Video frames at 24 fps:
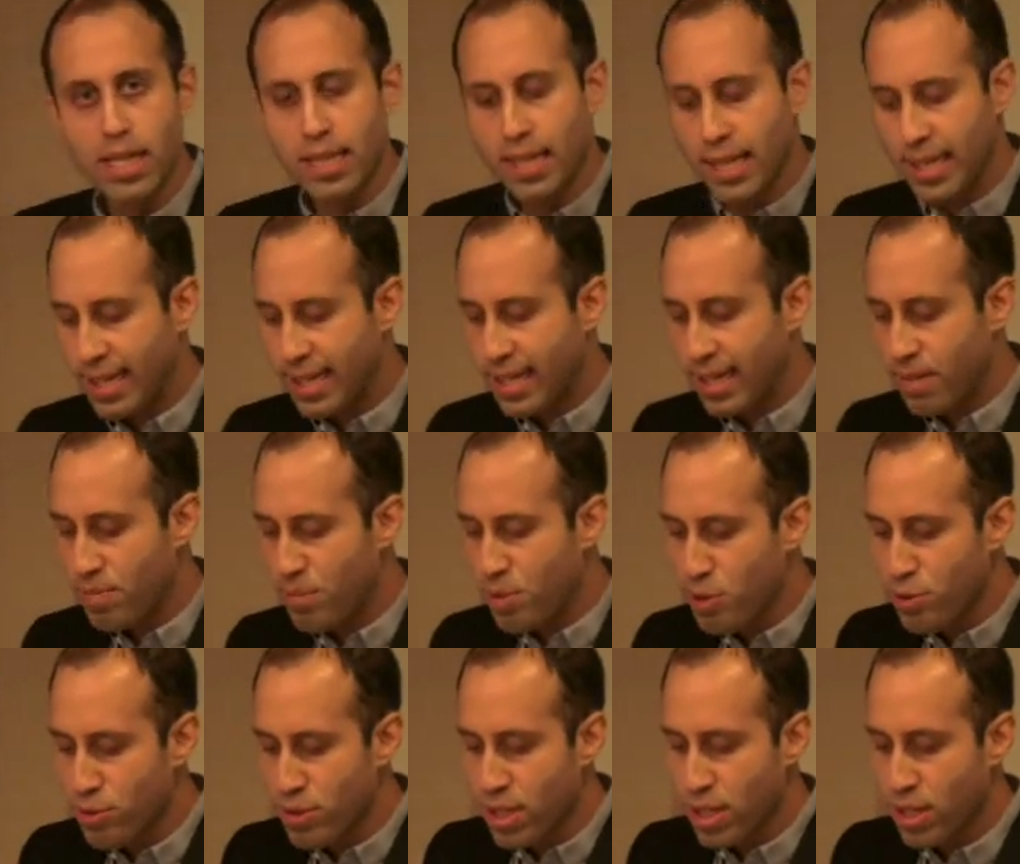the
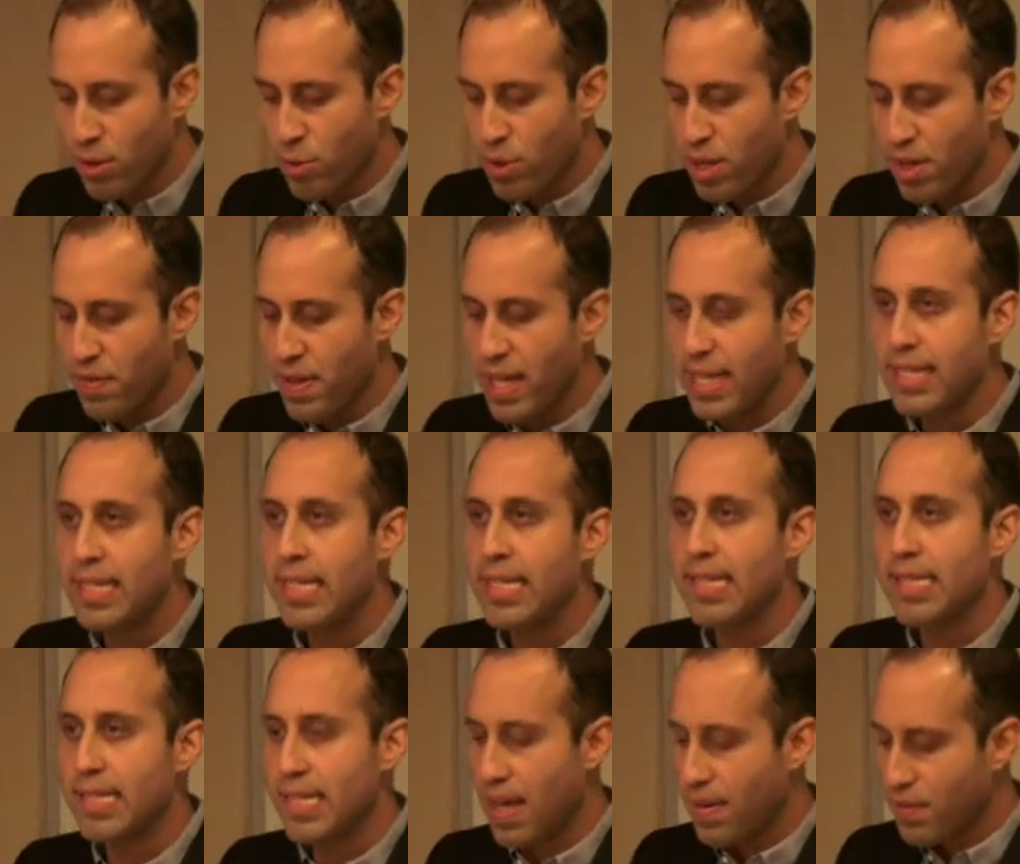Crémieux Decree of
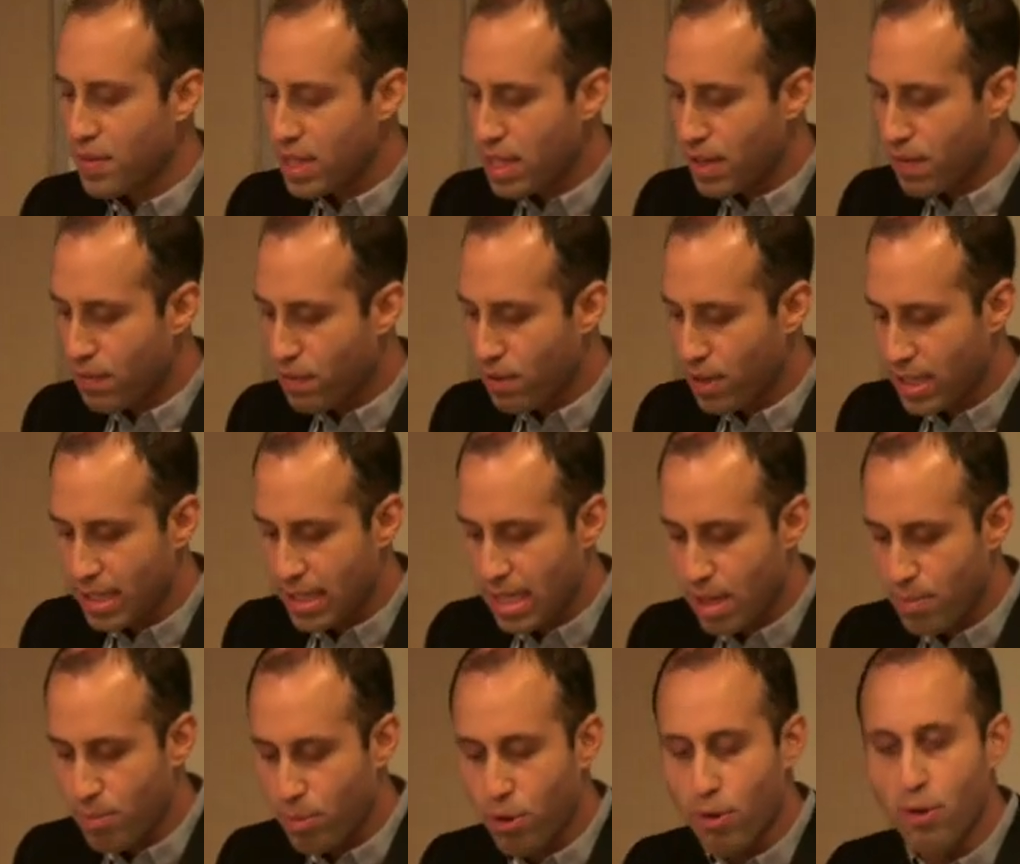1870, for
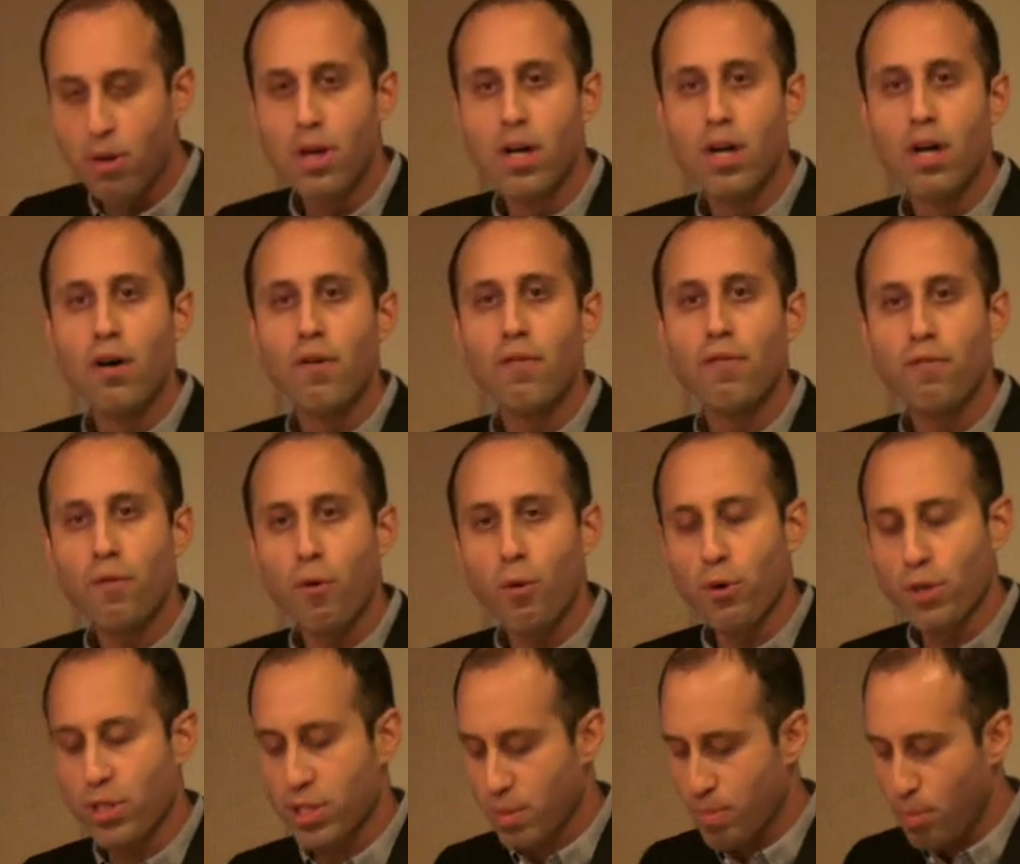example,
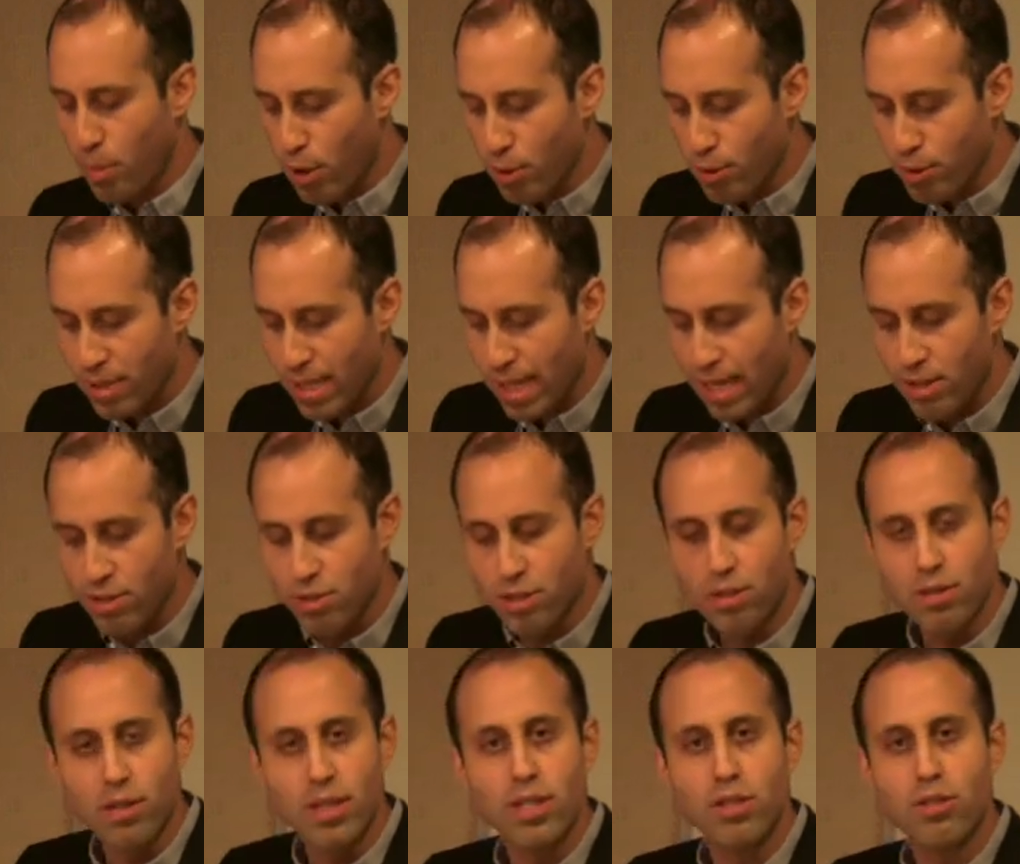forced most
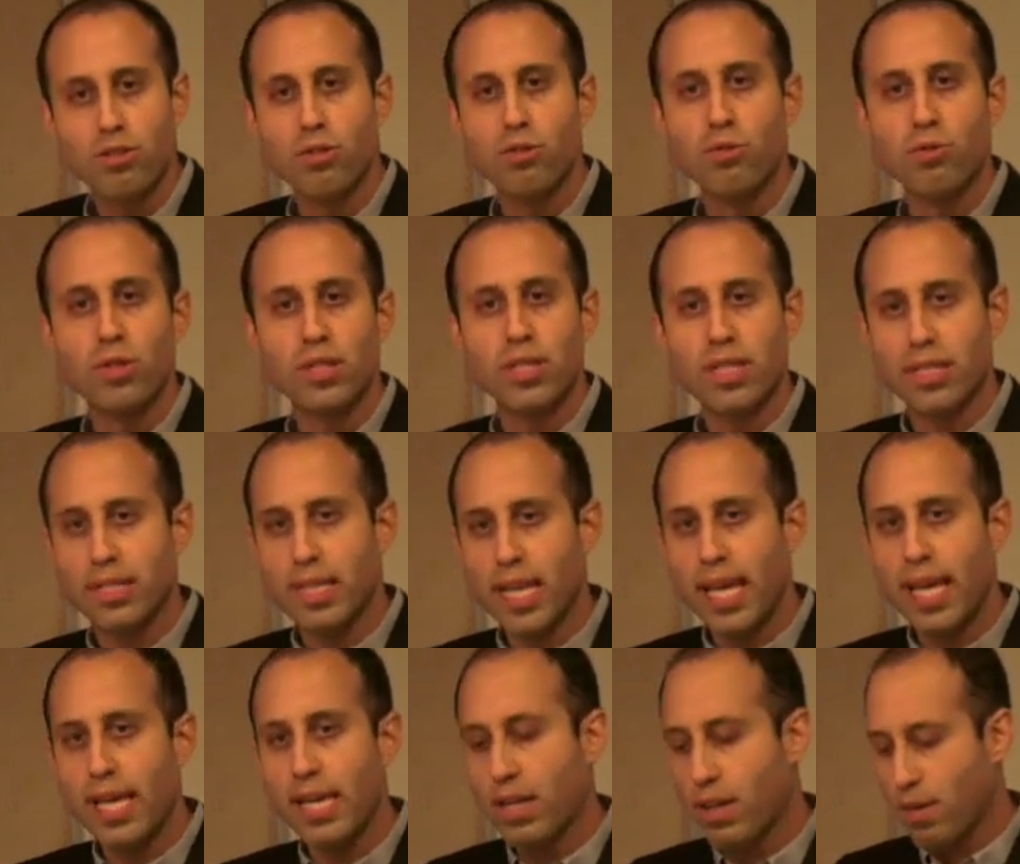Algerian Jews to
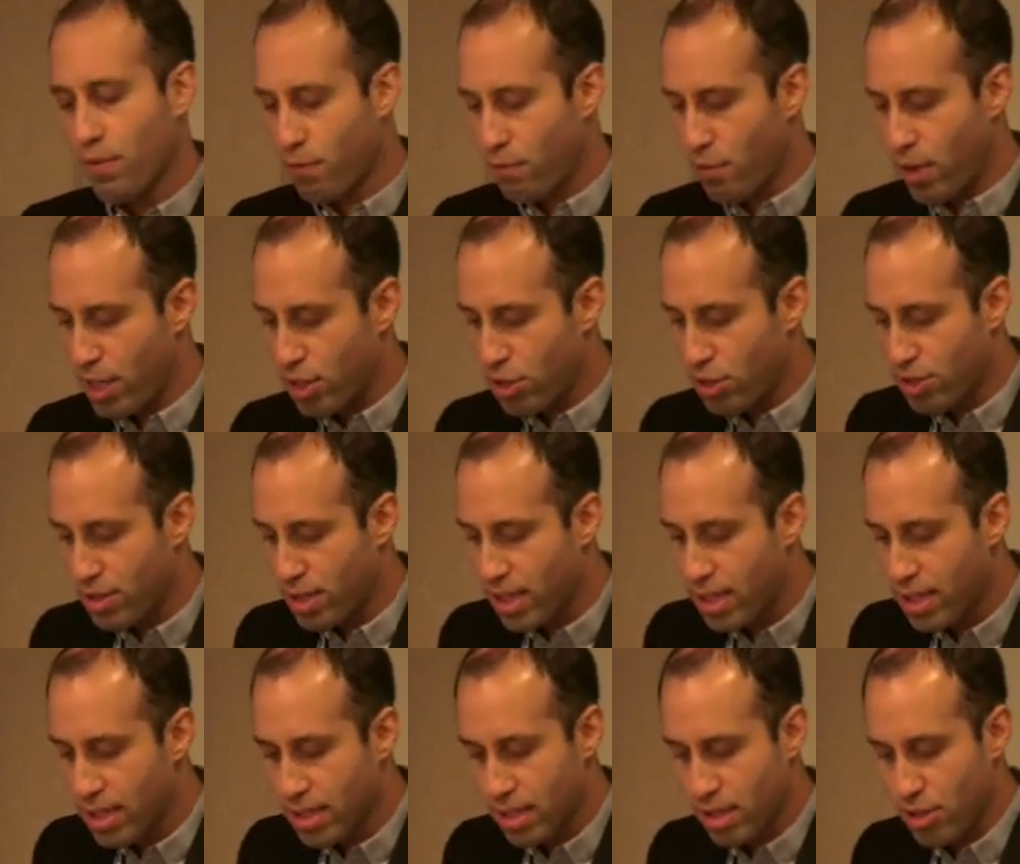take French
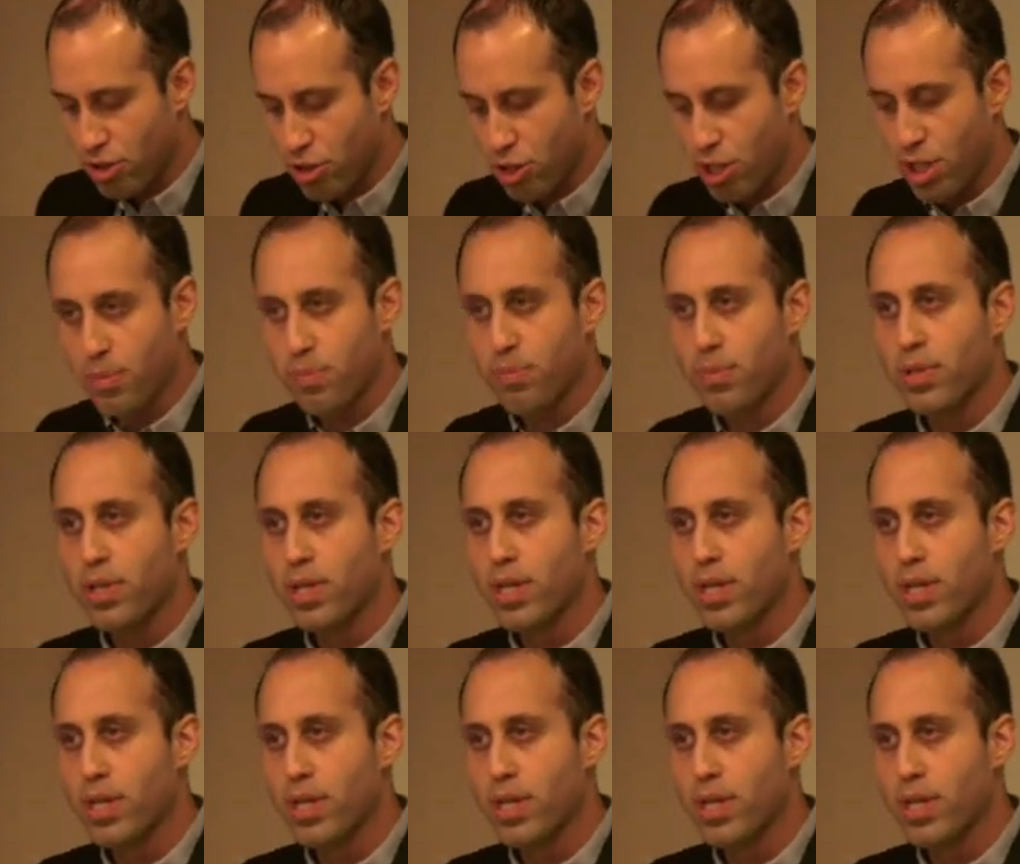citizenship.